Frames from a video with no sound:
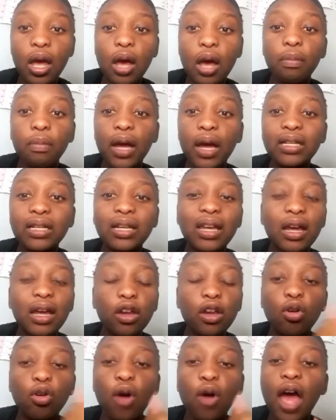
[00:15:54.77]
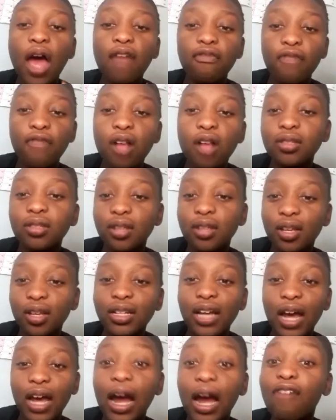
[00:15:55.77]
But I felt
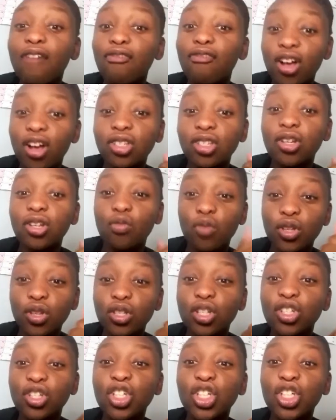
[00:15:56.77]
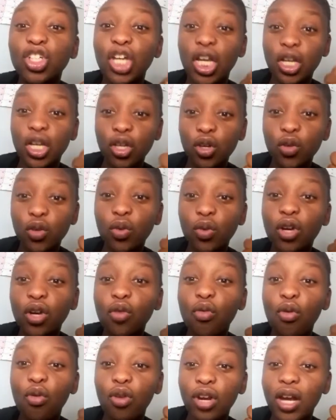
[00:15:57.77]
it was a genuine
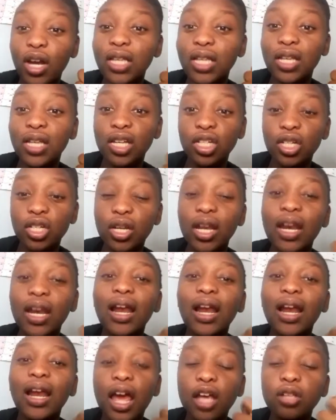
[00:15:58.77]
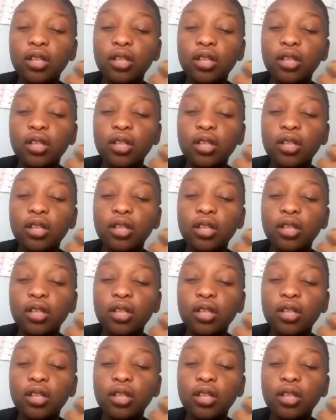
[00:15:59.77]
organization, and I'd like